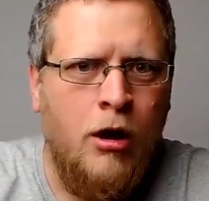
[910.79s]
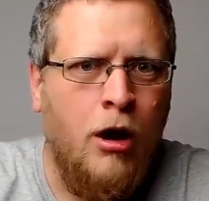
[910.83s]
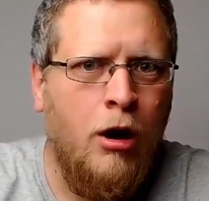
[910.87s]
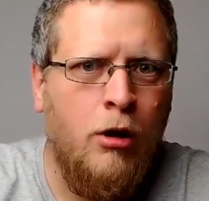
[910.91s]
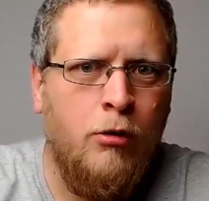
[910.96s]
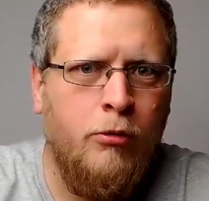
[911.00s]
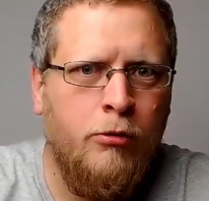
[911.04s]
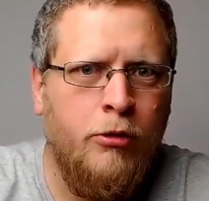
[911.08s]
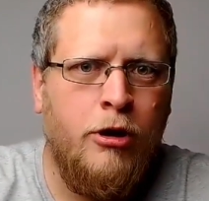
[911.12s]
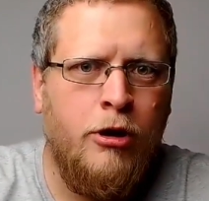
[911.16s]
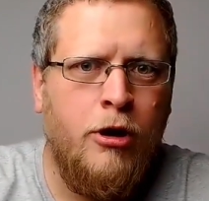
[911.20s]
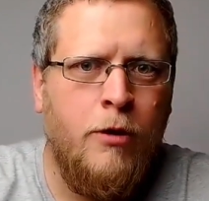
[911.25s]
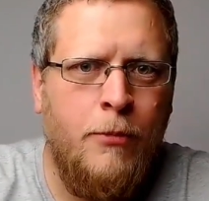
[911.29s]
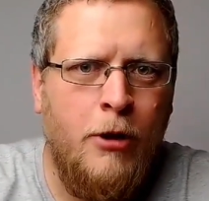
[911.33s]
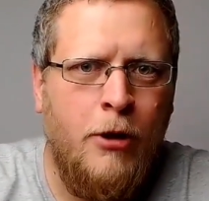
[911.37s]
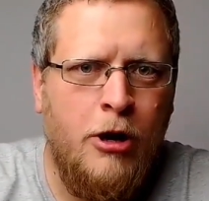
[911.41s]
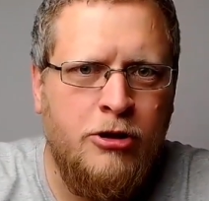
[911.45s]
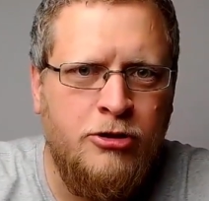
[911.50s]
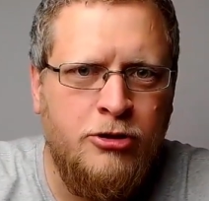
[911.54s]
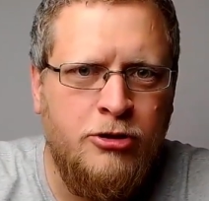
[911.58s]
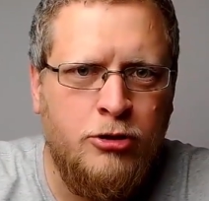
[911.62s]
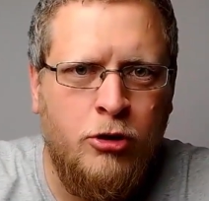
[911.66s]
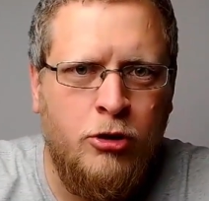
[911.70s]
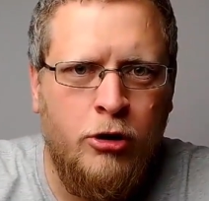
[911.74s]
oh, the
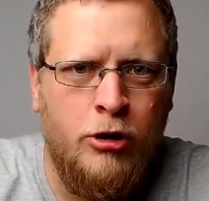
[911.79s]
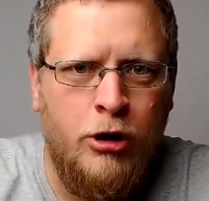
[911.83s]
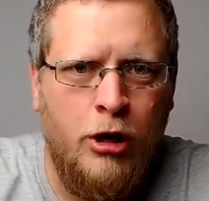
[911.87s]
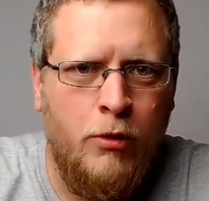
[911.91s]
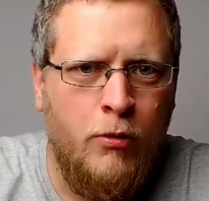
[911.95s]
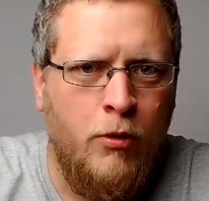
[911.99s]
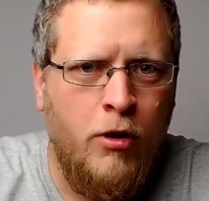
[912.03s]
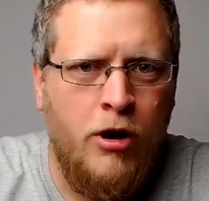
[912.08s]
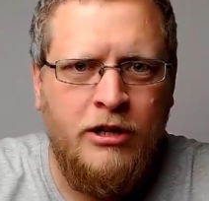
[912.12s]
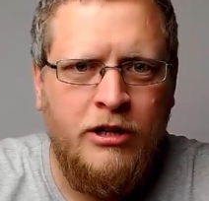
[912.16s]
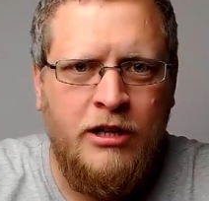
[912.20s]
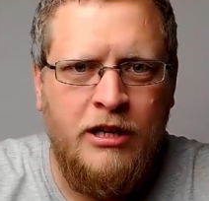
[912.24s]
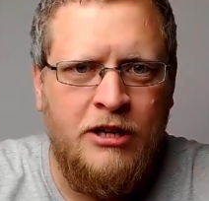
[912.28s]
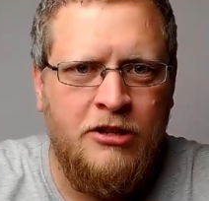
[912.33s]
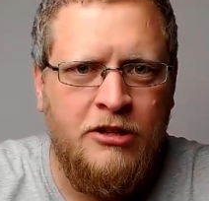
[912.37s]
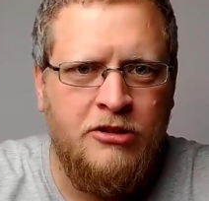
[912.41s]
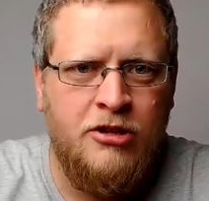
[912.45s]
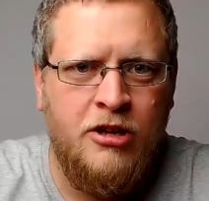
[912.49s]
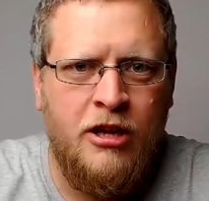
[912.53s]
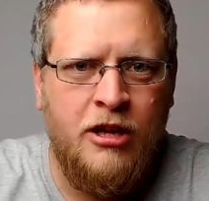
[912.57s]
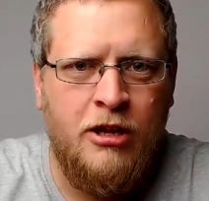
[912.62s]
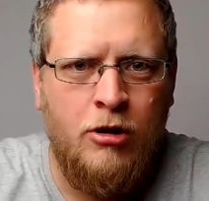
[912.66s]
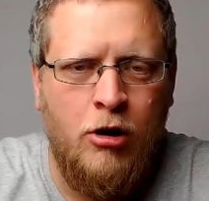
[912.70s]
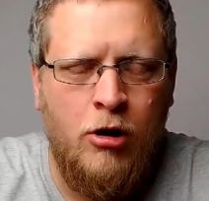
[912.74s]
person's got no ID,
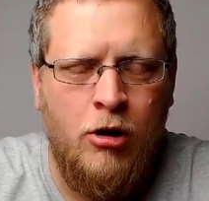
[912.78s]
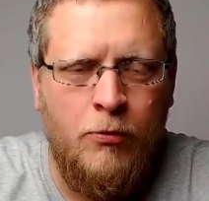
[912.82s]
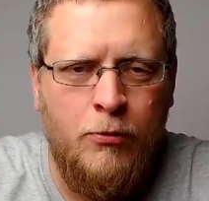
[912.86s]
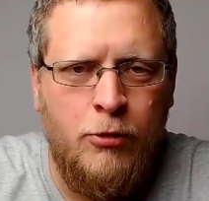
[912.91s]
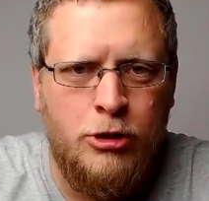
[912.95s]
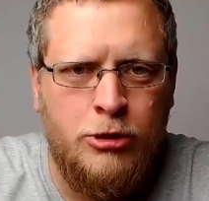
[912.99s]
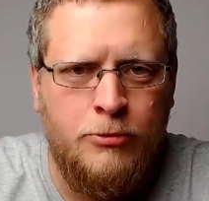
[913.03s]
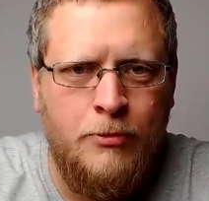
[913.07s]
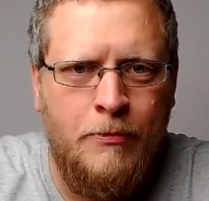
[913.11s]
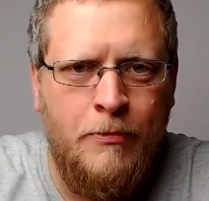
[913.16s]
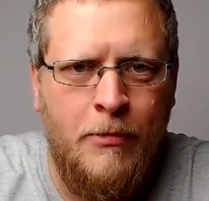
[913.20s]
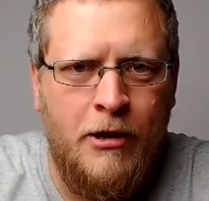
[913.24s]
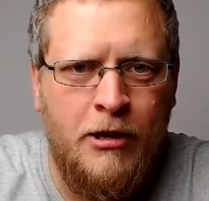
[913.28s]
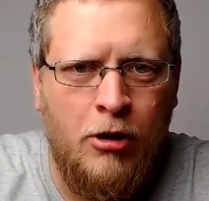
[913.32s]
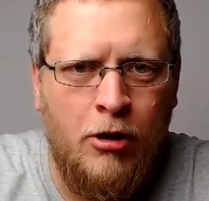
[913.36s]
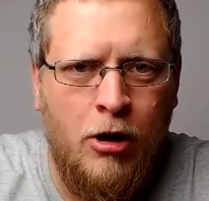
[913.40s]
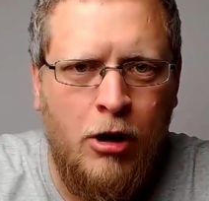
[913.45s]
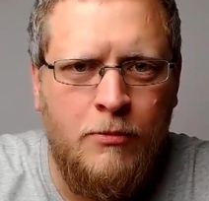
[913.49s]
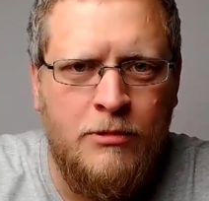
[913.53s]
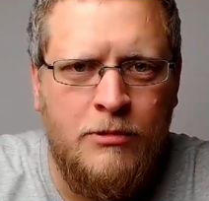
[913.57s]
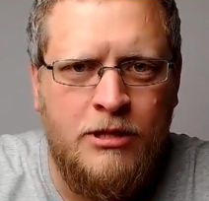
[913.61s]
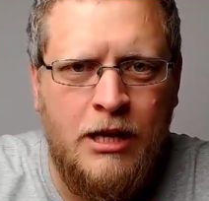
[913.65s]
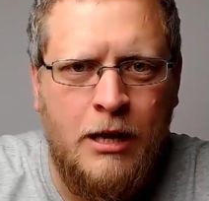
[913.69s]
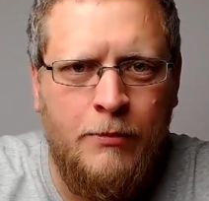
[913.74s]
so they can't possibly make a
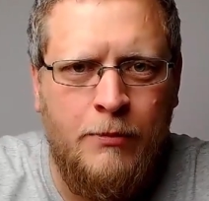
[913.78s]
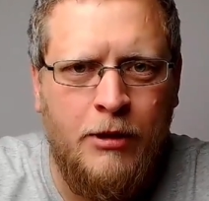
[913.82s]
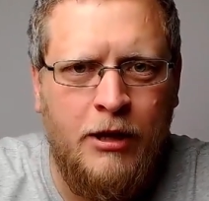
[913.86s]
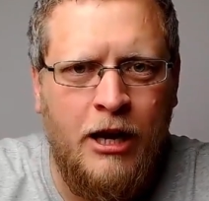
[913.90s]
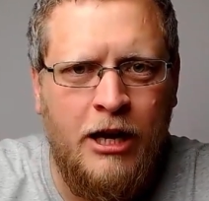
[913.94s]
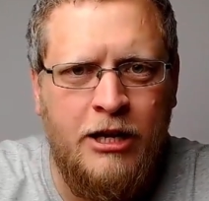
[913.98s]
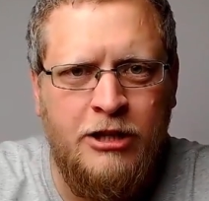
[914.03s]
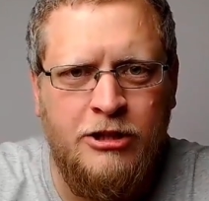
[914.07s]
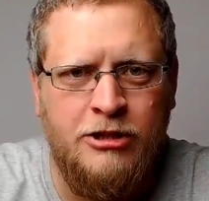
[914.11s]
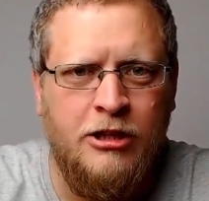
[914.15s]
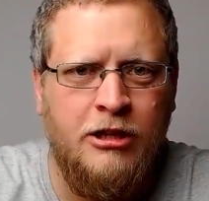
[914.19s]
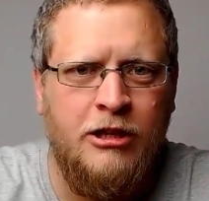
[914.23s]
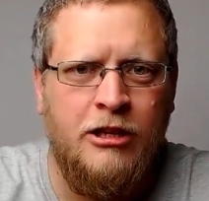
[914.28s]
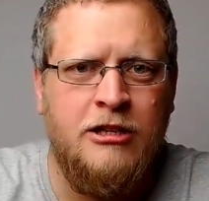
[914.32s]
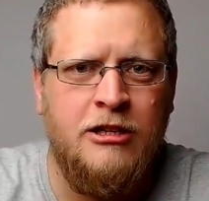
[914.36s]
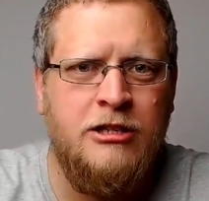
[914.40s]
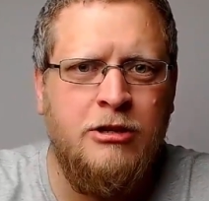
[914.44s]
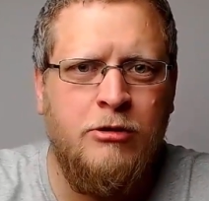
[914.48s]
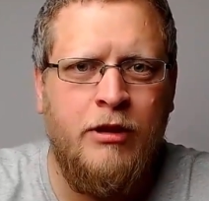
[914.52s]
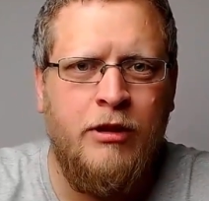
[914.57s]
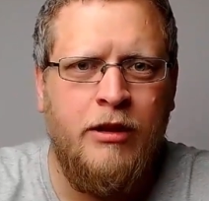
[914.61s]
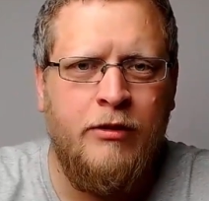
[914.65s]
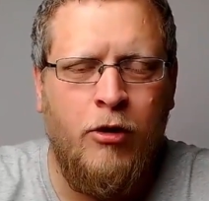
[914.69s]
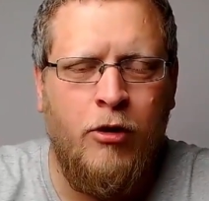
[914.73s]
homeless application, and
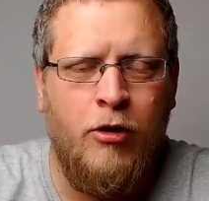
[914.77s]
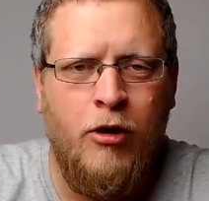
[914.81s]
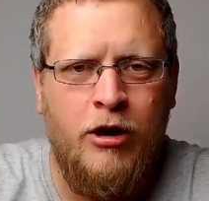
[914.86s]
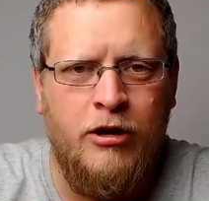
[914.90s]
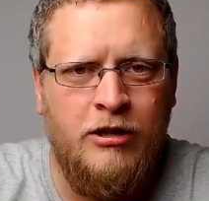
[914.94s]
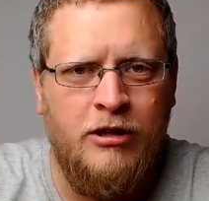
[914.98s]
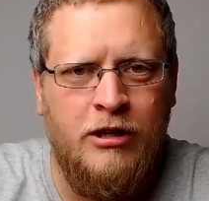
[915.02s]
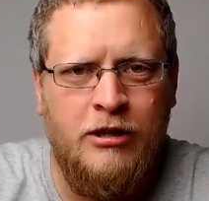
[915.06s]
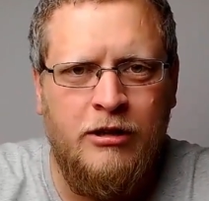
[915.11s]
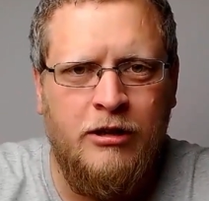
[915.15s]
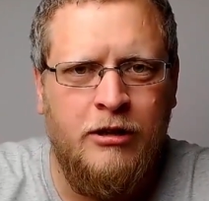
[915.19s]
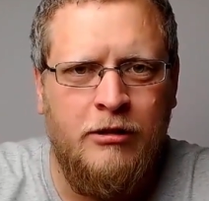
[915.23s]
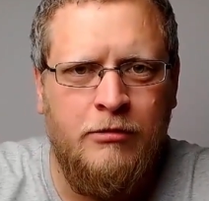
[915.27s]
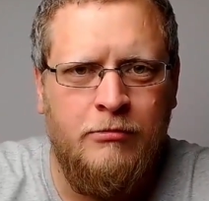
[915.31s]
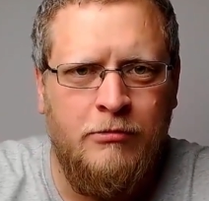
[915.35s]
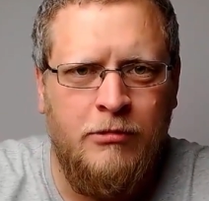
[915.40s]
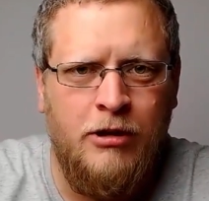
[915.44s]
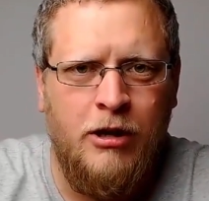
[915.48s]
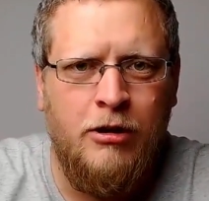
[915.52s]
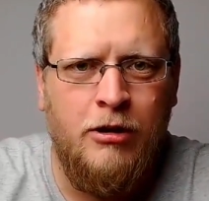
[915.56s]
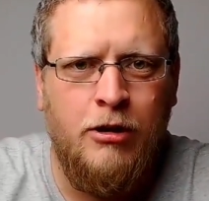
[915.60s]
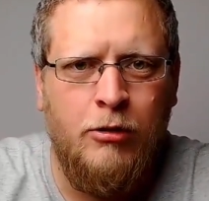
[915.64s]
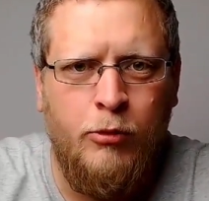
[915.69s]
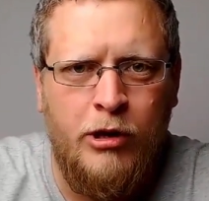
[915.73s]
until they've got ID,
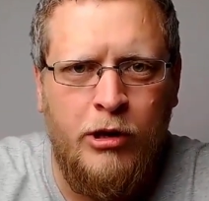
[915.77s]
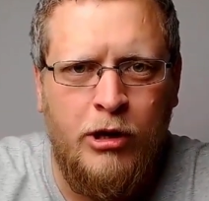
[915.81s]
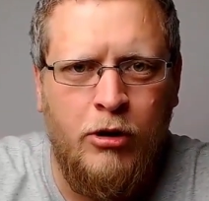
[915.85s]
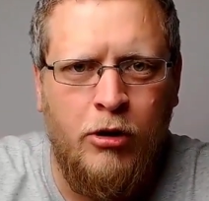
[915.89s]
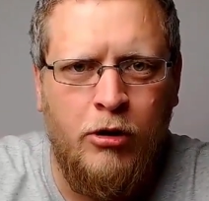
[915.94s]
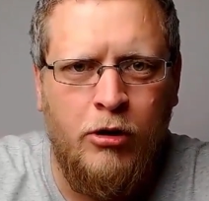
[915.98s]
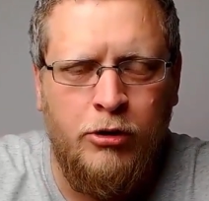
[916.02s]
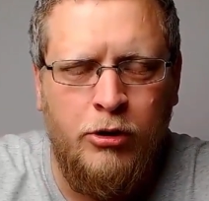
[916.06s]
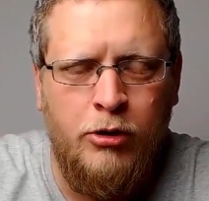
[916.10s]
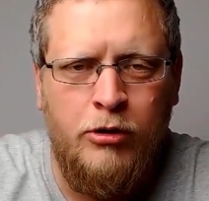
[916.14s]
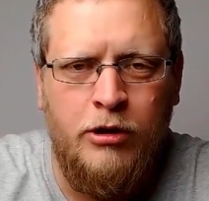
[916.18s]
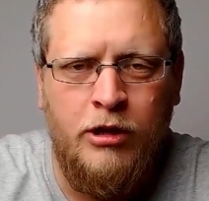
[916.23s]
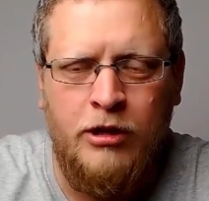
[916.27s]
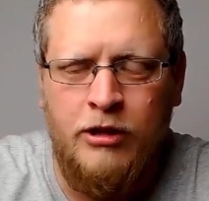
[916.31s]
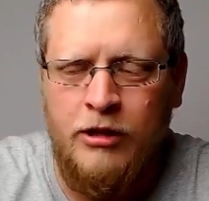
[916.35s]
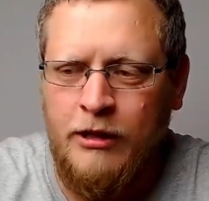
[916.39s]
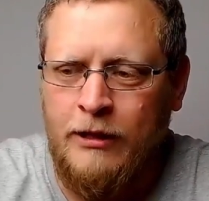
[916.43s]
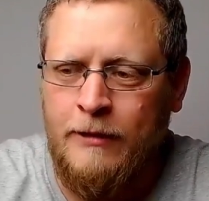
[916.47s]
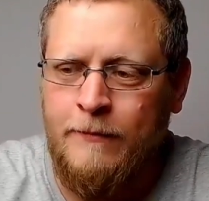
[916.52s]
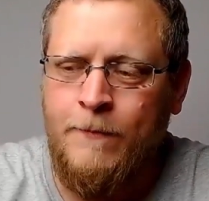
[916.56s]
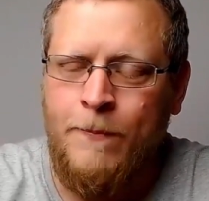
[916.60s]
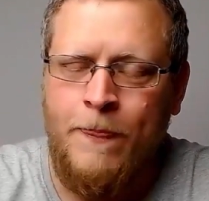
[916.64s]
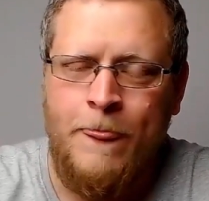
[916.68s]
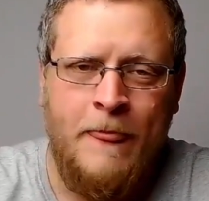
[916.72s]
then we can't do
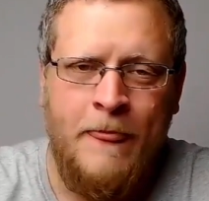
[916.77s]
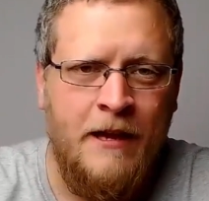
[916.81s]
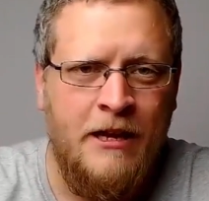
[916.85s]
anything.